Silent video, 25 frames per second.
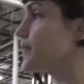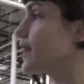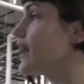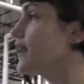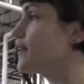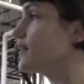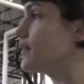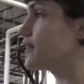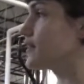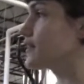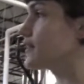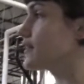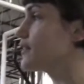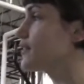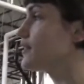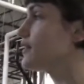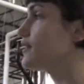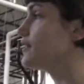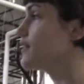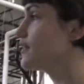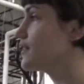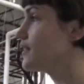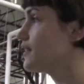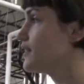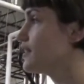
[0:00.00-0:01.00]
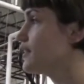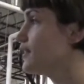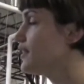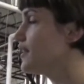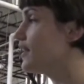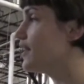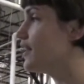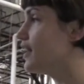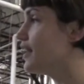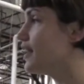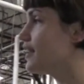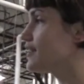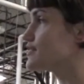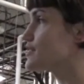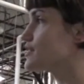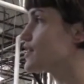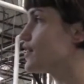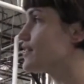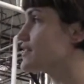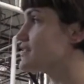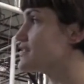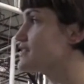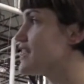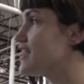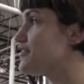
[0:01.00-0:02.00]
Gaelic. So
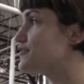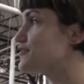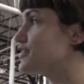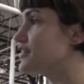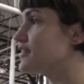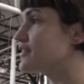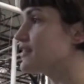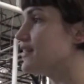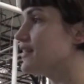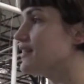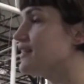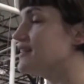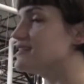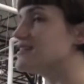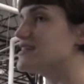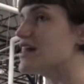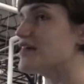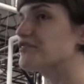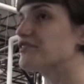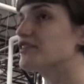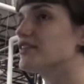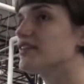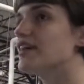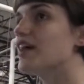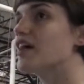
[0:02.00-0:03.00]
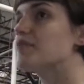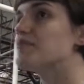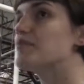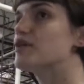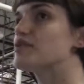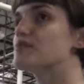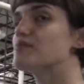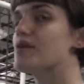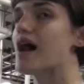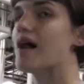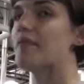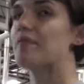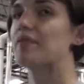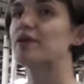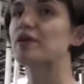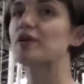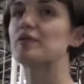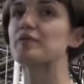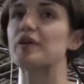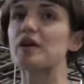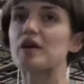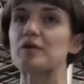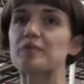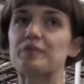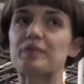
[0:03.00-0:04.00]
it's definitely our most
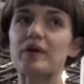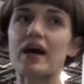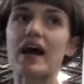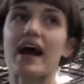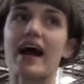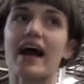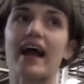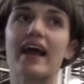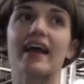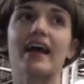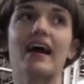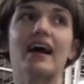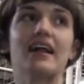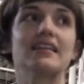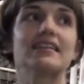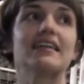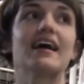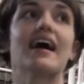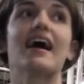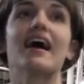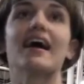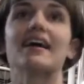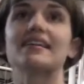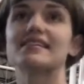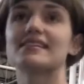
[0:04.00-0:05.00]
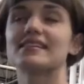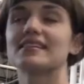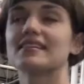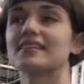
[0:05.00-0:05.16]
popular beer by a lot.